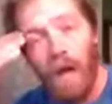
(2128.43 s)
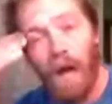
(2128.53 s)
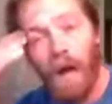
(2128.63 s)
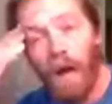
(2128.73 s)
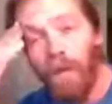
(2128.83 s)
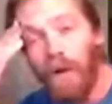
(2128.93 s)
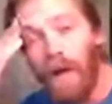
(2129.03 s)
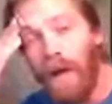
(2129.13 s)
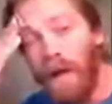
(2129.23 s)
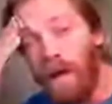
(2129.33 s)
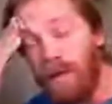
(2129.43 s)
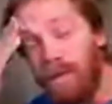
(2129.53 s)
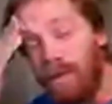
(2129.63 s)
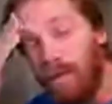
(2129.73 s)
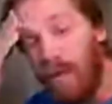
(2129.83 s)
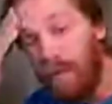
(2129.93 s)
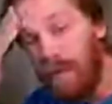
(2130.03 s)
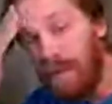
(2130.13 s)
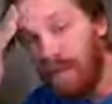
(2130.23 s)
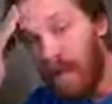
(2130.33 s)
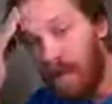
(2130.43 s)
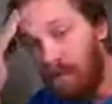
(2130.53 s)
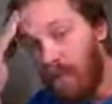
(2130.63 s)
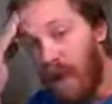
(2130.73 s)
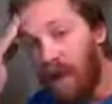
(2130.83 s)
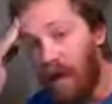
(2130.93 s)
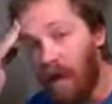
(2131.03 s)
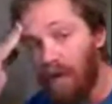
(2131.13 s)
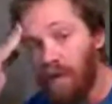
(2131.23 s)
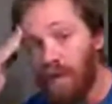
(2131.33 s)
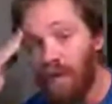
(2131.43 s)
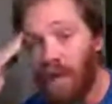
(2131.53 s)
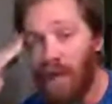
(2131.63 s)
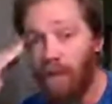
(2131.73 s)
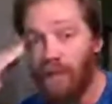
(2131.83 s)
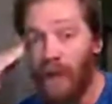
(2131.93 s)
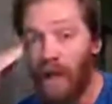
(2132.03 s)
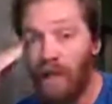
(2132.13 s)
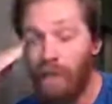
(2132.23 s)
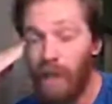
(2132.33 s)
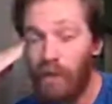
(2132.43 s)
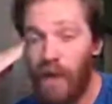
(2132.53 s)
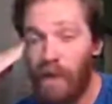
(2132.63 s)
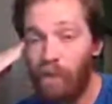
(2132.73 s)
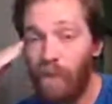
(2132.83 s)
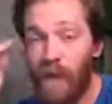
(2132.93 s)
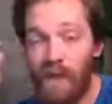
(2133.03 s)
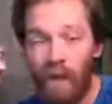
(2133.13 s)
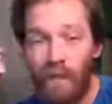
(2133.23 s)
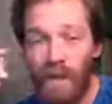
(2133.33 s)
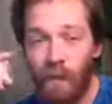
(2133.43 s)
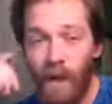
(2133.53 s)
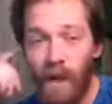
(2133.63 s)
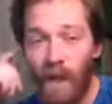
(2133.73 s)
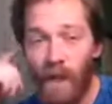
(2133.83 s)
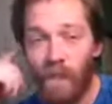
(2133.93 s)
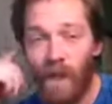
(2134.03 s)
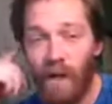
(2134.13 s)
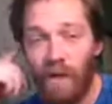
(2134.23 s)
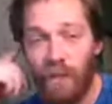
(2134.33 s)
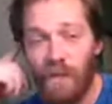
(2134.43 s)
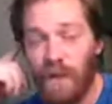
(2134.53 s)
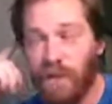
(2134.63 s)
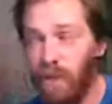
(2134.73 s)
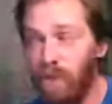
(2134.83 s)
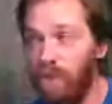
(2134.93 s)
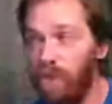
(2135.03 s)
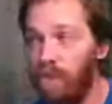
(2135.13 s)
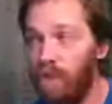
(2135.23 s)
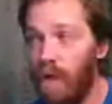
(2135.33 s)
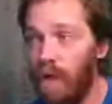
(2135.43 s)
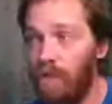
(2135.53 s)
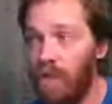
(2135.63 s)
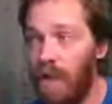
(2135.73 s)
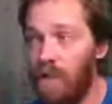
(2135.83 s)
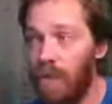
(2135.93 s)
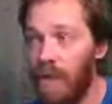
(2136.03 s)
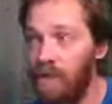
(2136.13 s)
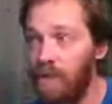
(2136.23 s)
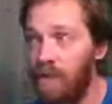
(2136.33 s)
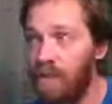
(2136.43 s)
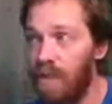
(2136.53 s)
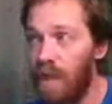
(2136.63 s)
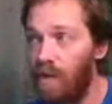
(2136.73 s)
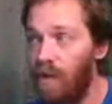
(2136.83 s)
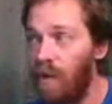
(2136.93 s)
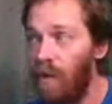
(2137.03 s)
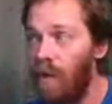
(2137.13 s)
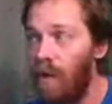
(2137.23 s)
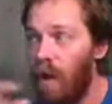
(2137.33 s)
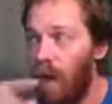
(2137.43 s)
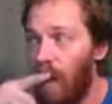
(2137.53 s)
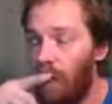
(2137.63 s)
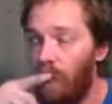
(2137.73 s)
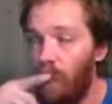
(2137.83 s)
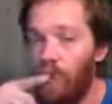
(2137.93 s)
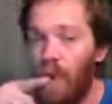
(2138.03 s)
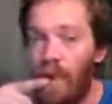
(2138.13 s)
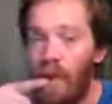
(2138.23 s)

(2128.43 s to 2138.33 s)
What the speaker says: and maybe send Matt Harrison at MGI an email. Matt might not be the right guy. I'm not 100% sure who at MGI is managing this now. And